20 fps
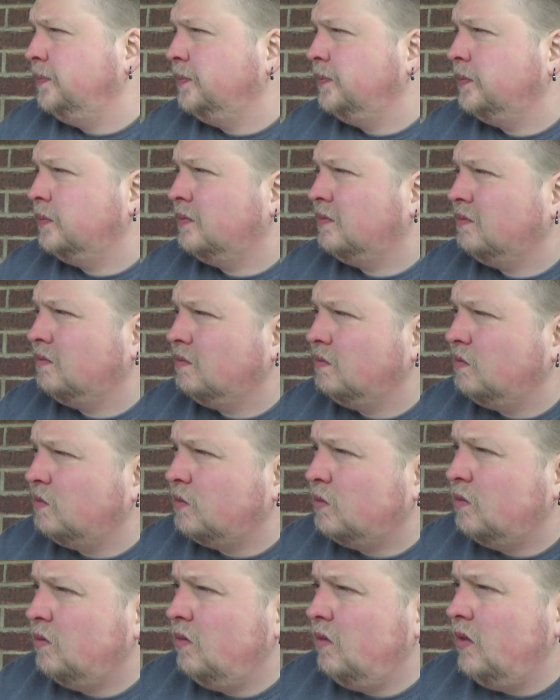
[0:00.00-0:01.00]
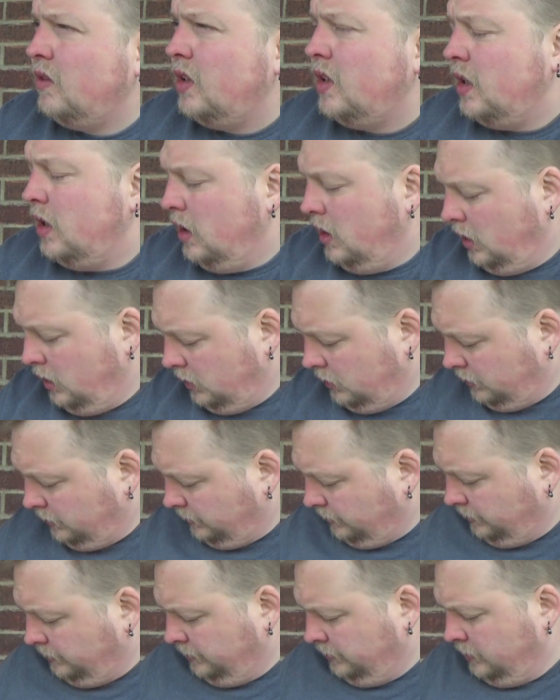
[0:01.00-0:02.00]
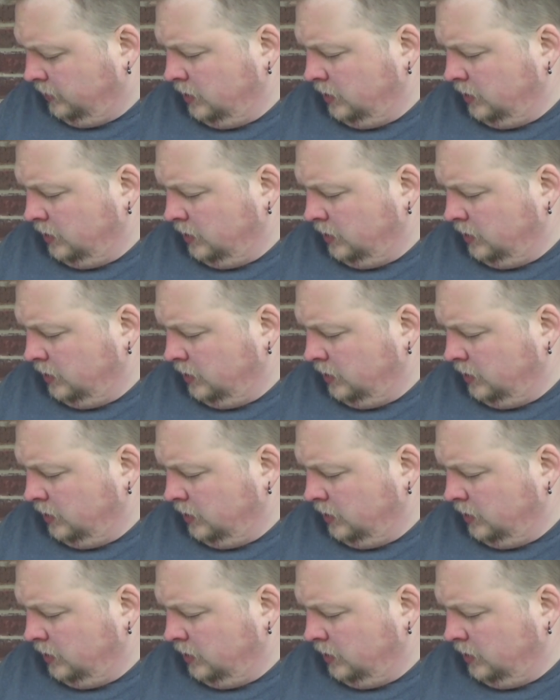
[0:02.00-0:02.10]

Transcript: No one is speaking in this clip.